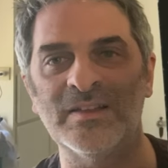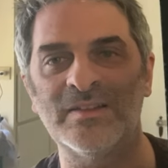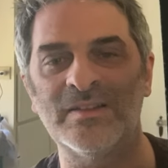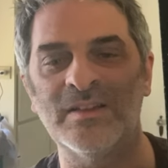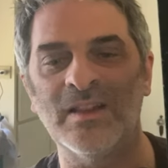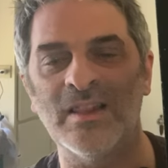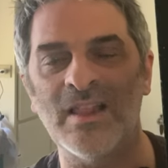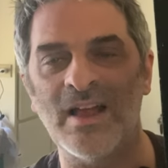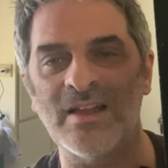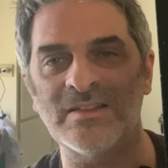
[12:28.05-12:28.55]

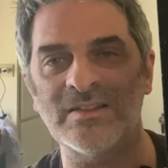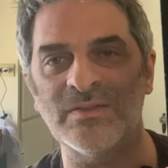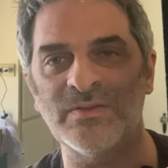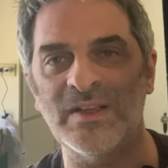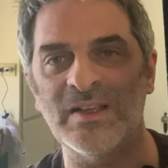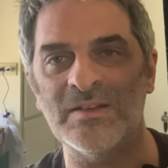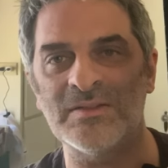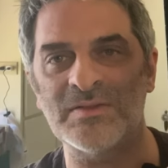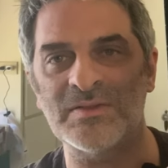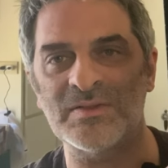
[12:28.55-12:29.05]
lots of
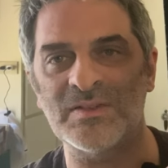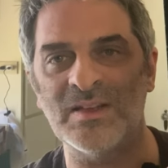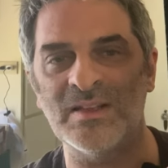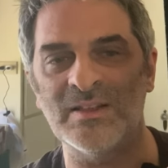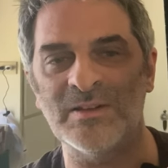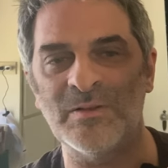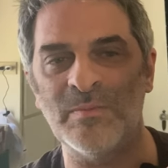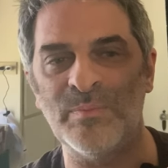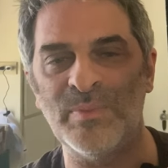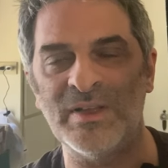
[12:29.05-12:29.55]
interesting
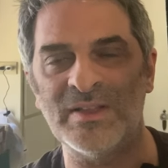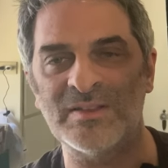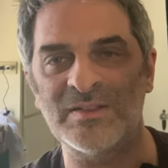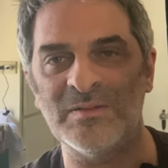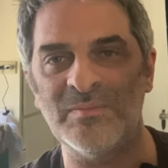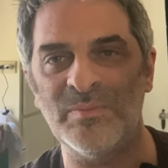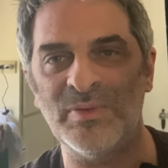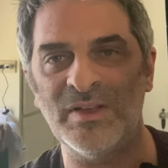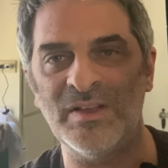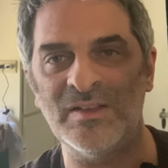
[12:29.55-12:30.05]
little bits
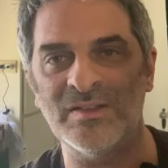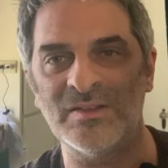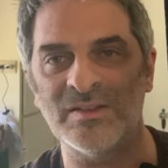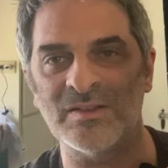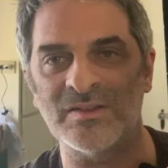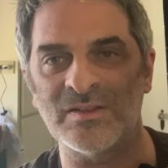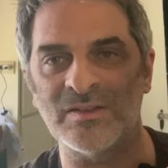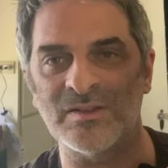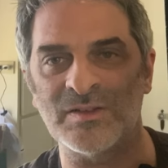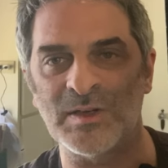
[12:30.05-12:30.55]
and
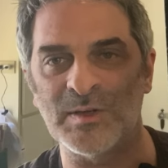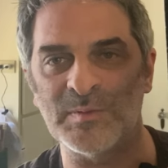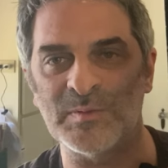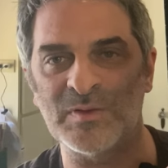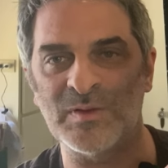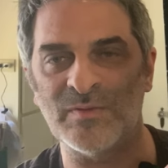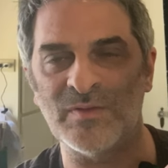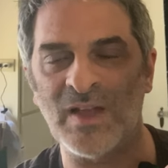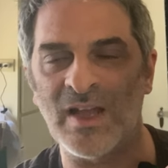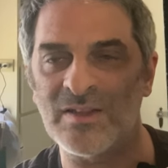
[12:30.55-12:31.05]
pieces in
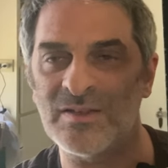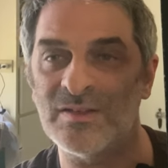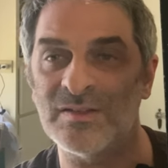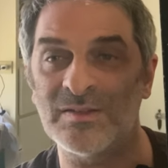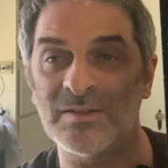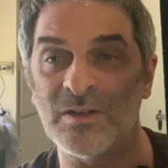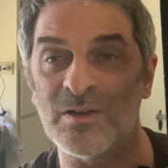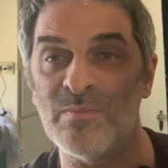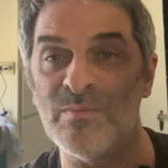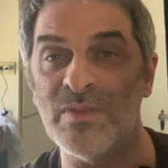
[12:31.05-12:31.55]
terms of not
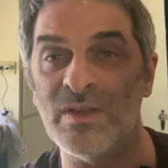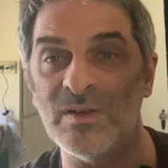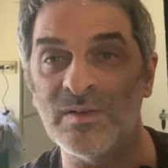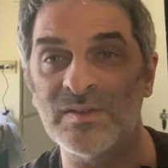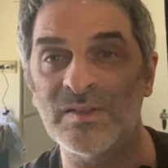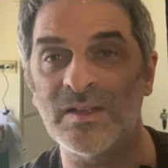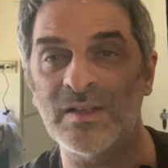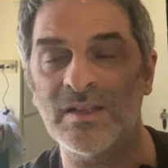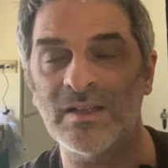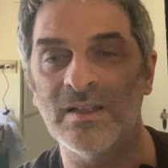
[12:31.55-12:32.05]
just their
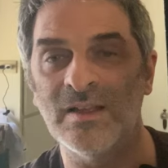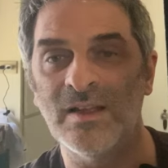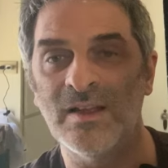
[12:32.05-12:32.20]
music,